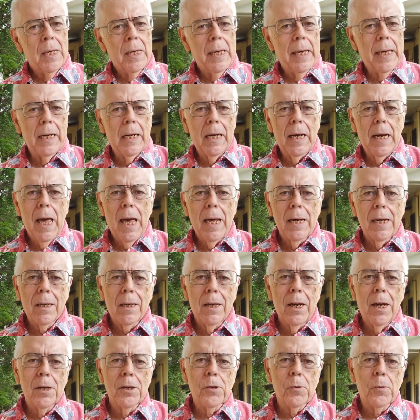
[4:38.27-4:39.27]
In a lot of
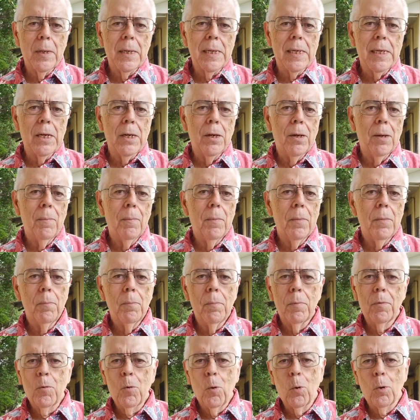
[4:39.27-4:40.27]
countries, in,
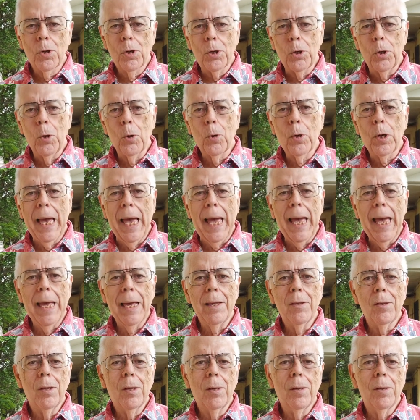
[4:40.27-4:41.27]
of course,
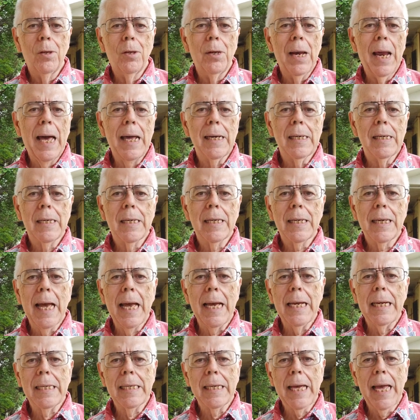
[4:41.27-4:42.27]
UK, the United
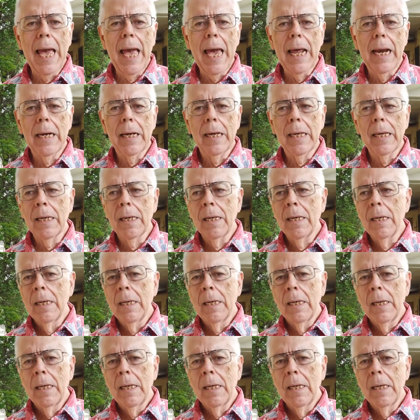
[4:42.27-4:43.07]
States, Canada,